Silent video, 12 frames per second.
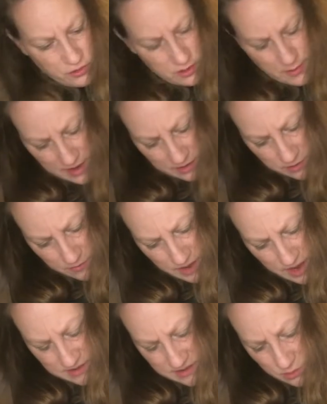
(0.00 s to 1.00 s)
going back to the
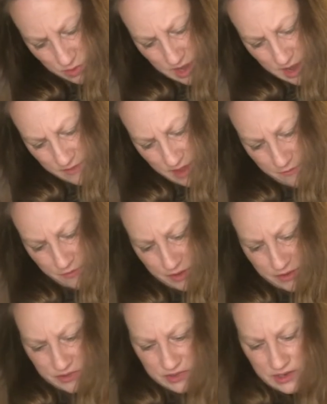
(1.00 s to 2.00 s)
vet, so we'll have that
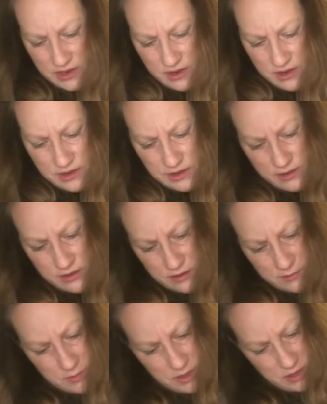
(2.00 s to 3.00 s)
fixed.
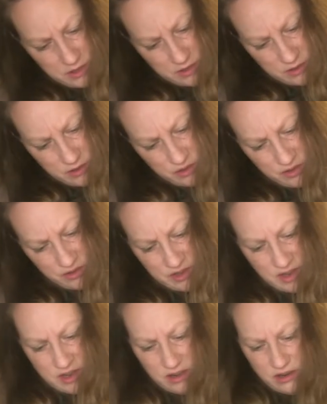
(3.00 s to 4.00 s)
And she's
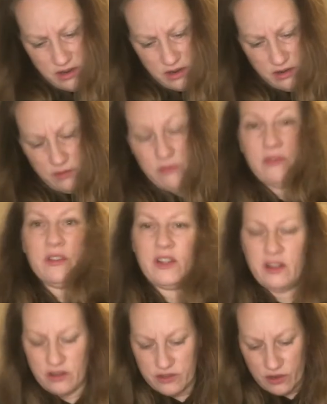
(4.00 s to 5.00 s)
got
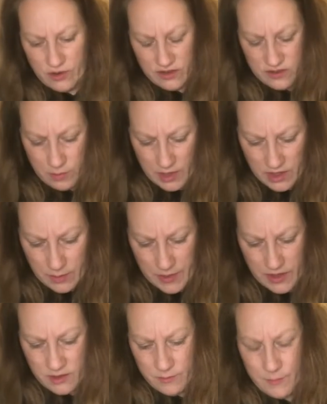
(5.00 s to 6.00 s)
really long toenails. I've been
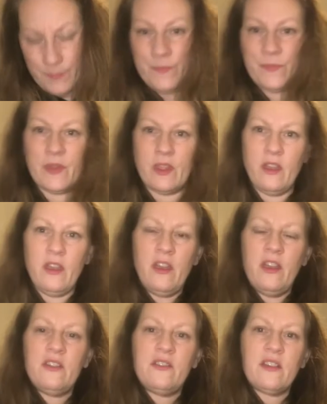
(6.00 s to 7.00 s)
clipping them.
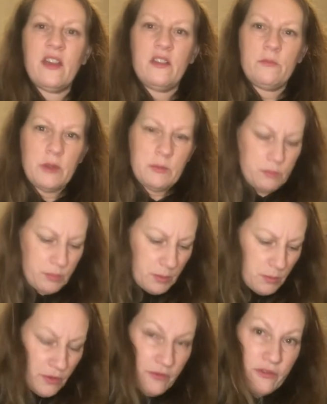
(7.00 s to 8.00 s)
She's got a little bit of
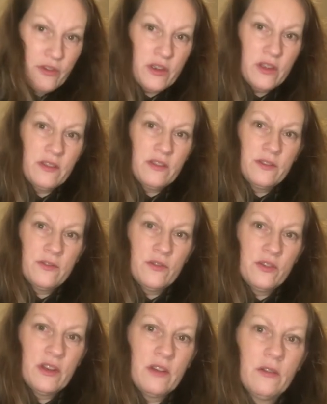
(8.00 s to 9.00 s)
bumblefoot on this
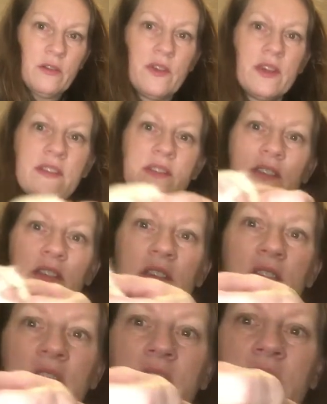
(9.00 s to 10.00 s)
foot. I don't know if you can see it.